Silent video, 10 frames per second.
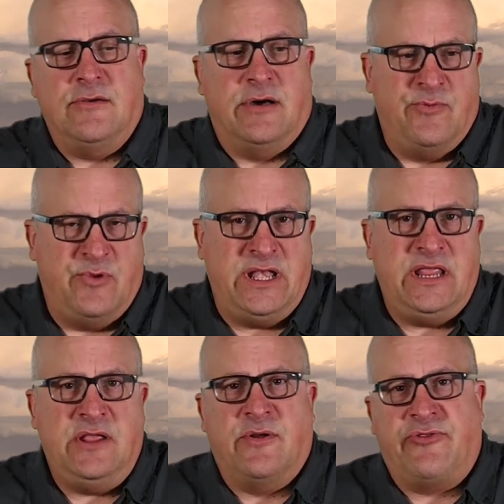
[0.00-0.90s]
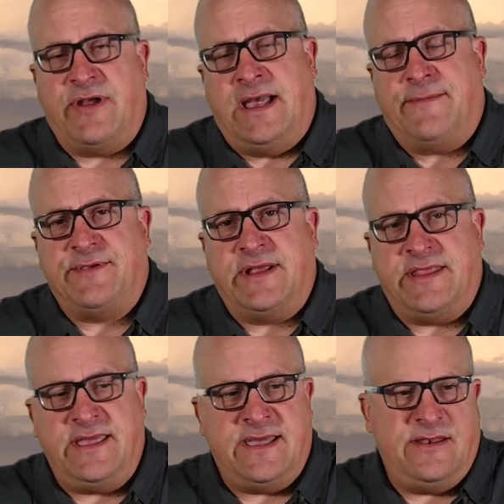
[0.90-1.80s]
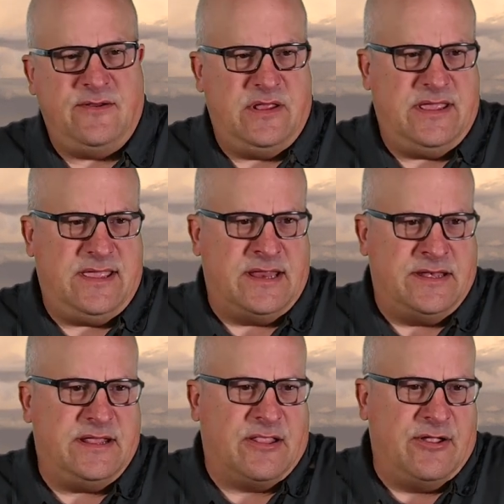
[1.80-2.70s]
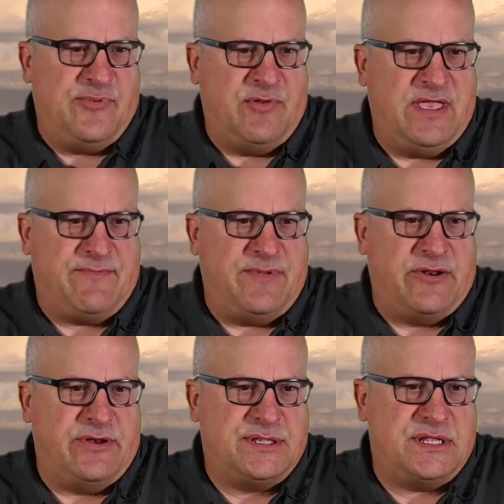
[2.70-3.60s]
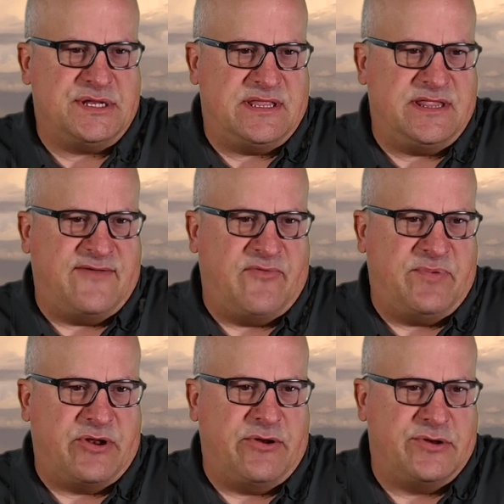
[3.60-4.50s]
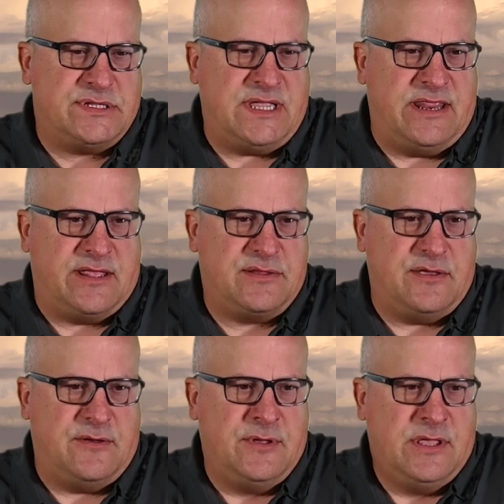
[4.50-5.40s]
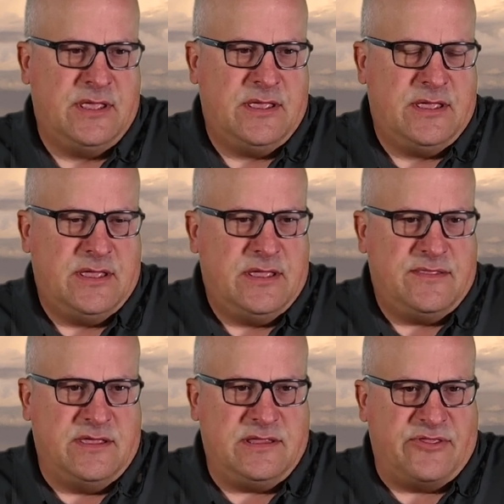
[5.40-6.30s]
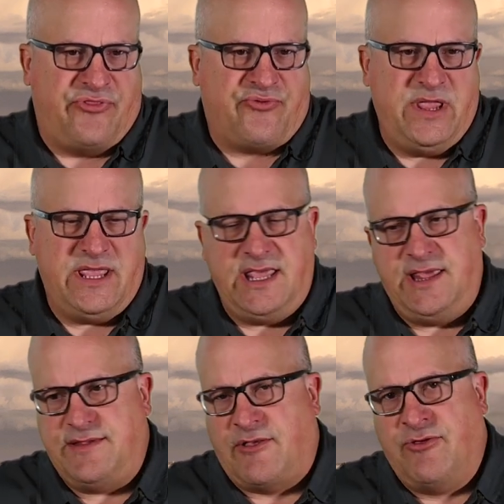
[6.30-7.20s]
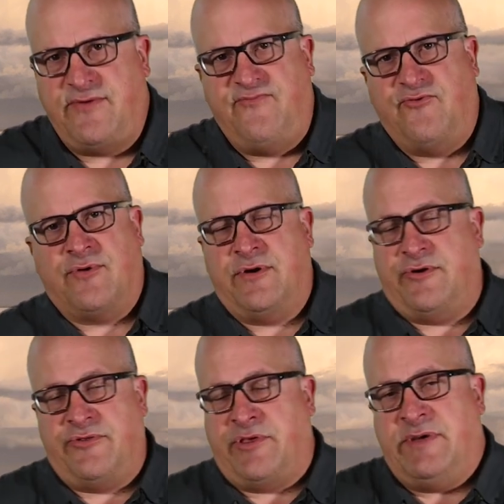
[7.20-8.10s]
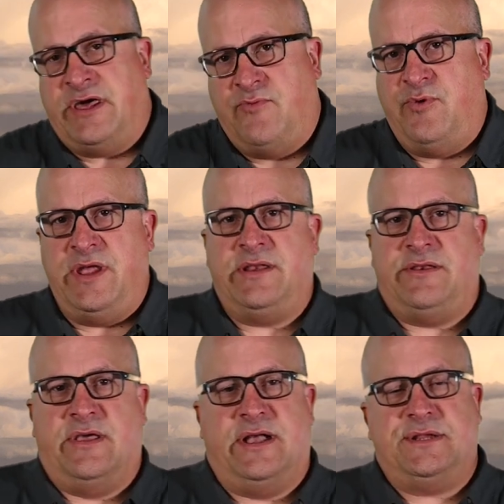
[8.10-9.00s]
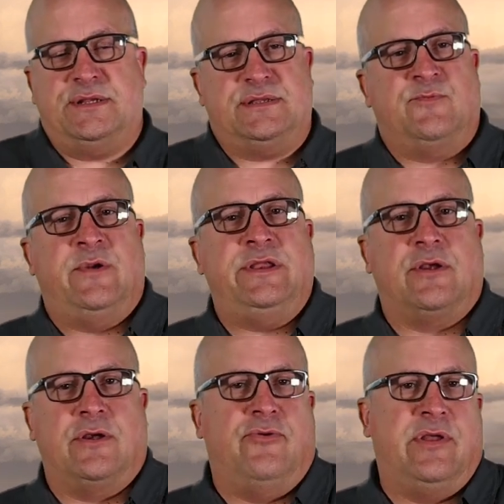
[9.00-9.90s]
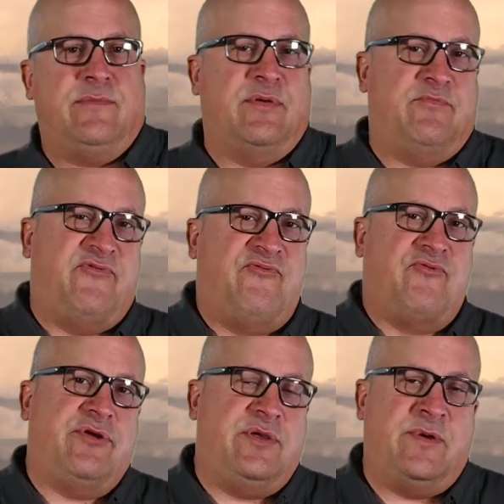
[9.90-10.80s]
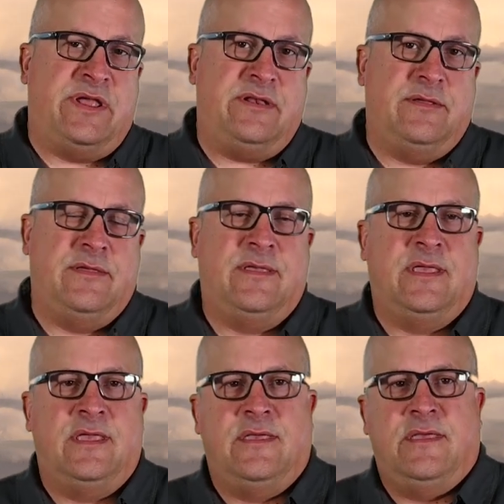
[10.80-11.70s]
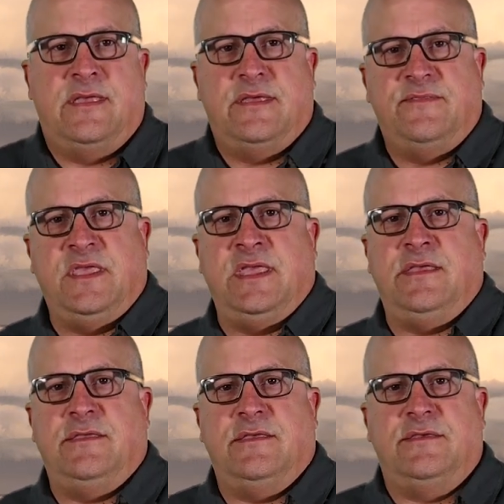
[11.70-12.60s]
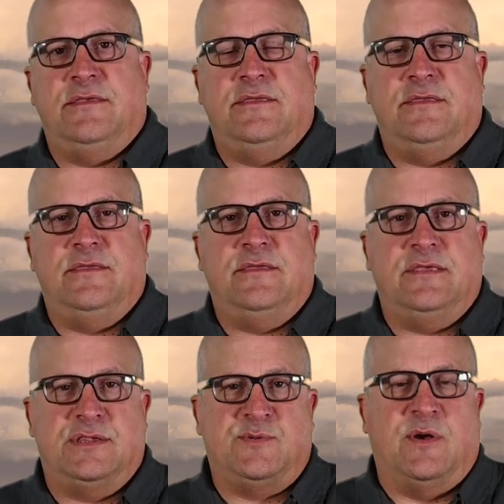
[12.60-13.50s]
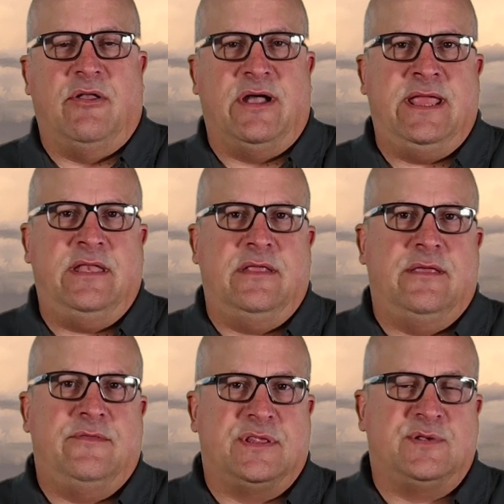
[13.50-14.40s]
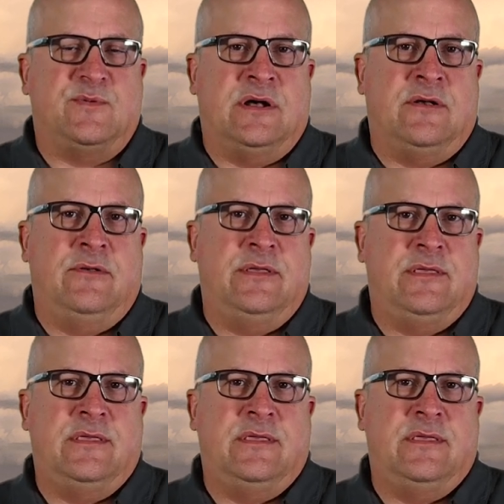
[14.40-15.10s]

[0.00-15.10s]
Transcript: on Windy or other apps like that, and it'll help you make better decisions and you have a better understanding. So the, the three keys to look for are the amount of wind, not just when you're going, but before you went, the swell height, the swell